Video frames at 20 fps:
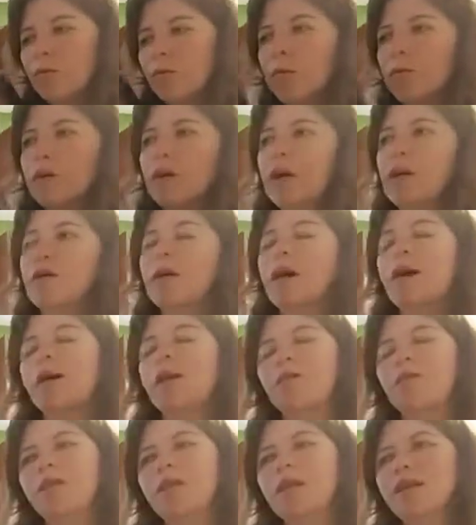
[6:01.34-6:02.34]
Well, I
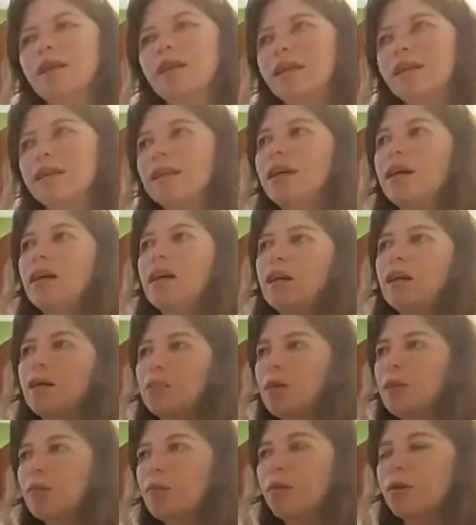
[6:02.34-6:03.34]
don't mean like
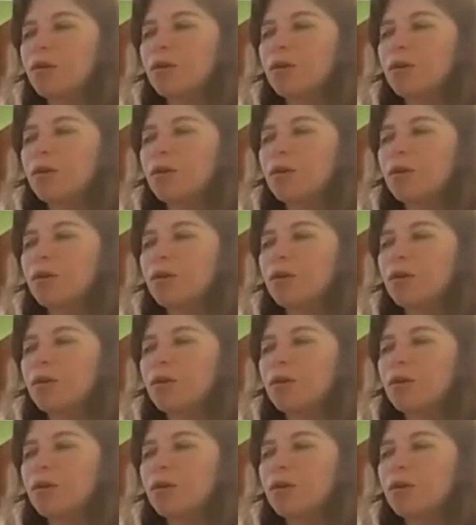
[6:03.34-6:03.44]
people